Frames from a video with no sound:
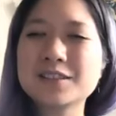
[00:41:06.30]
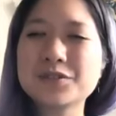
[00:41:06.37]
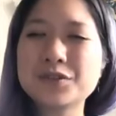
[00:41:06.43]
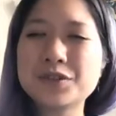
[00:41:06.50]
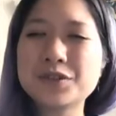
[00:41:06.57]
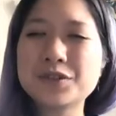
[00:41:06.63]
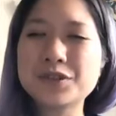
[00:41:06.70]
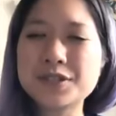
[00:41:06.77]

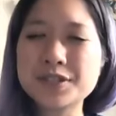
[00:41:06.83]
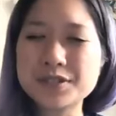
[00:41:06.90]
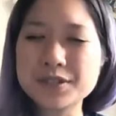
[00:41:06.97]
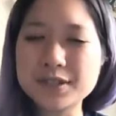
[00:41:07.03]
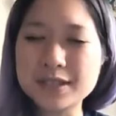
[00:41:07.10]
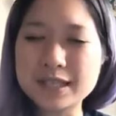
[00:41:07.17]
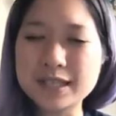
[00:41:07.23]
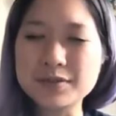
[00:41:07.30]

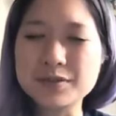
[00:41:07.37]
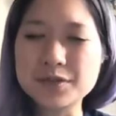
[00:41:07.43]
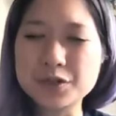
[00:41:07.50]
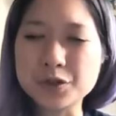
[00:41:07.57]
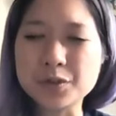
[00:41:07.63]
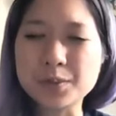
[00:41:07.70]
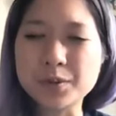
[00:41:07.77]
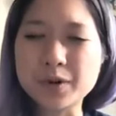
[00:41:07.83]
receives
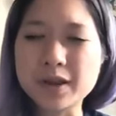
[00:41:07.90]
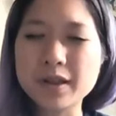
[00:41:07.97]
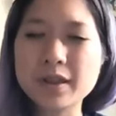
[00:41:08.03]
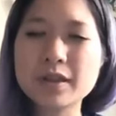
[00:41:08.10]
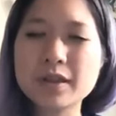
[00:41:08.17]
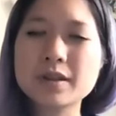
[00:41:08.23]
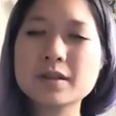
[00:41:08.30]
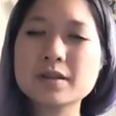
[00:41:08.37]
your breath.
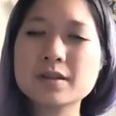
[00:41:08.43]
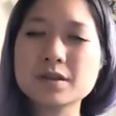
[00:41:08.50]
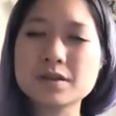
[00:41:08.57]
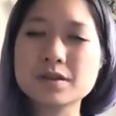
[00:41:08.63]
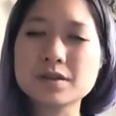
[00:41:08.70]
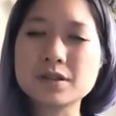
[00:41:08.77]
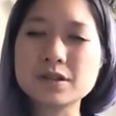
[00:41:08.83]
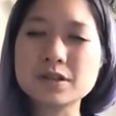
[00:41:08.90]

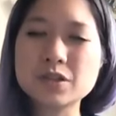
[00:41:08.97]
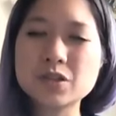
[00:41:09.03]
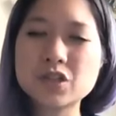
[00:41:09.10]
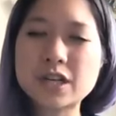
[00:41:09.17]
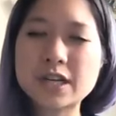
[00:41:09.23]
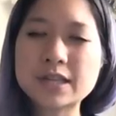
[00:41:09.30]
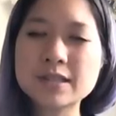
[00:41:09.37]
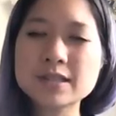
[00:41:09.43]
So just
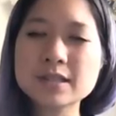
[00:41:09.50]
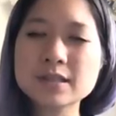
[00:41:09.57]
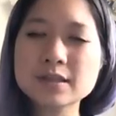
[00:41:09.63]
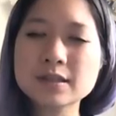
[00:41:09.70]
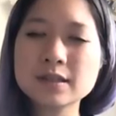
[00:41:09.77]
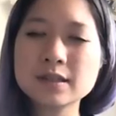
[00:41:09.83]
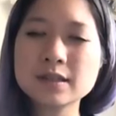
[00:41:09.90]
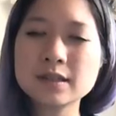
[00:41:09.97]

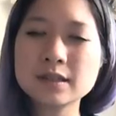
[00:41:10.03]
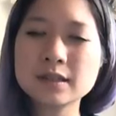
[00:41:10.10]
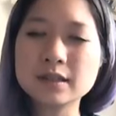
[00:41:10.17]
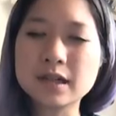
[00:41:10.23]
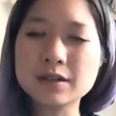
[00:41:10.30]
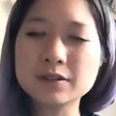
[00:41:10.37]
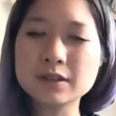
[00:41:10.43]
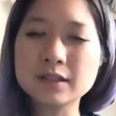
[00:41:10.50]
gently,
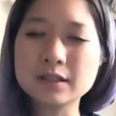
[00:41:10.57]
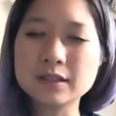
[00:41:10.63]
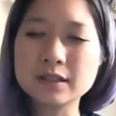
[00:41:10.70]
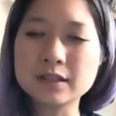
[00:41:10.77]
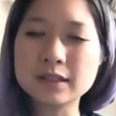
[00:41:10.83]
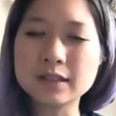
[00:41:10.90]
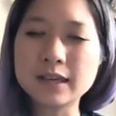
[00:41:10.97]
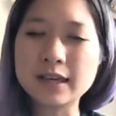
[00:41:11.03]

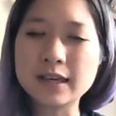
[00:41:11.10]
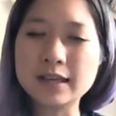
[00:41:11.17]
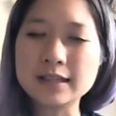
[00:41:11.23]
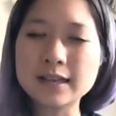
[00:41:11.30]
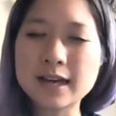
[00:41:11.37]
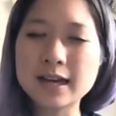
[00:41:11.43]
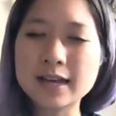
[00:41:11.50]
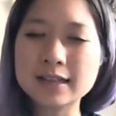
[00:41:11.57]
lovingly,
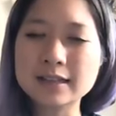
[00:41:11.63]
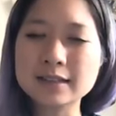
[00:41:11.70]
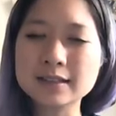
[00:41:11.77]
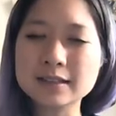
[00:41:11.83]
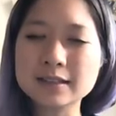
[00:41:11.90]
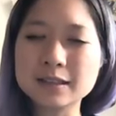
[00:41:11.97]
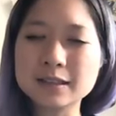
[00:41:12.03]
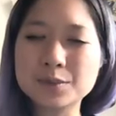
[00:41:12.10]
and
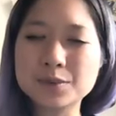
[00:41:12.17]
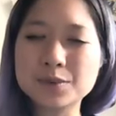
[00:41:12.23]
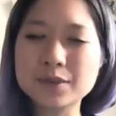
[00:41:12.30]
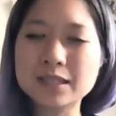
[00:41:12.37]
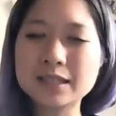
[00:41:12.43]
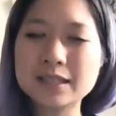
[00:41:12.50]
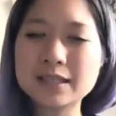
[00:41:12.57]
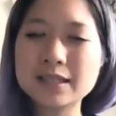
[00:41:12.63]
kindly
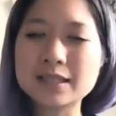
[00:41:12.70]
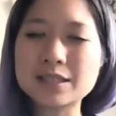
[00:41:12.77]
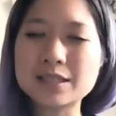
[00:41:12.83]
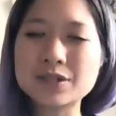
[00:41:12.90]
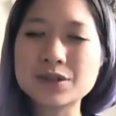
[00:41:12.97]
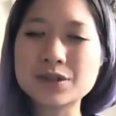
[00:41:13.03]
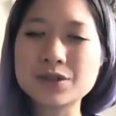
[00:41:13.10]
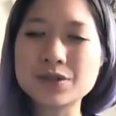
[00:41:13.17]
breathe
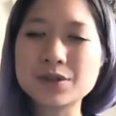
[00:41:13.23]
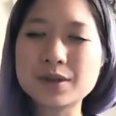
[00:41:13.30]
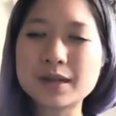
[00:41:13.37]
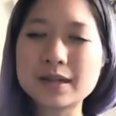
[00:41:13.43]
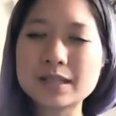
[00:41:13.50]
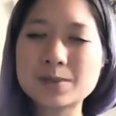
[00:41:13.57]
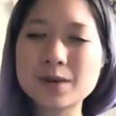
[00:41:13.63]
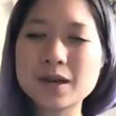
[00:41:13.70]
into
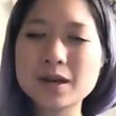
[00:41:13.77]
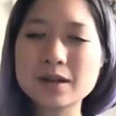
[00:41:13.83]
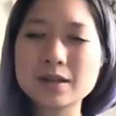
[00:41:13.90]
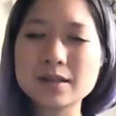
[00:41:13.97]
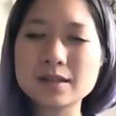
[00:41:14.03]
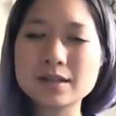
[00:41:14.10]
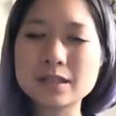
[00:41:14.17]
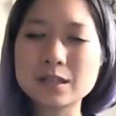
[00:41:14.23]
that spot
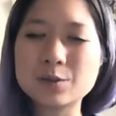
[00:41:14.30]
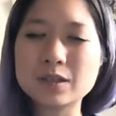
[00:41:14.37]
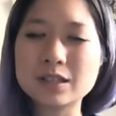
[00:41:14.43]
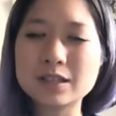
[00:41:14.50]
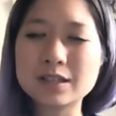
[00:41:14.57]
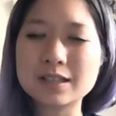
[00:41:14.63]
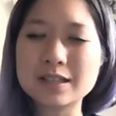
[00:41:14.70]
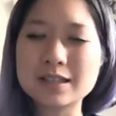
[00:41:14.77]
and see what
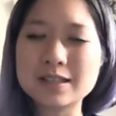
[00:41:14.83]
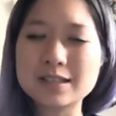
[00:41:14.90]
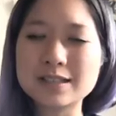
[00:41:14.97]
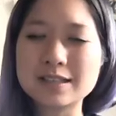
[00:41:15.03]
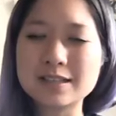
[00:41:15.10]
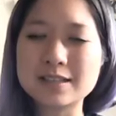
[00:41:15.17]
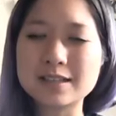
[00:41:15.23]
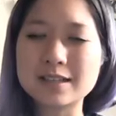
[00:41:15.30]
it
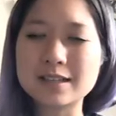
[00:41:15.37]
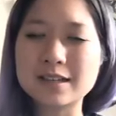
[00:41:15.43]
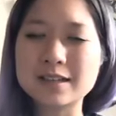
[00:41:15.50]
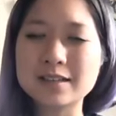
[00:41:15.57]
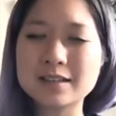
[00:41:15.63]
needs. Is it a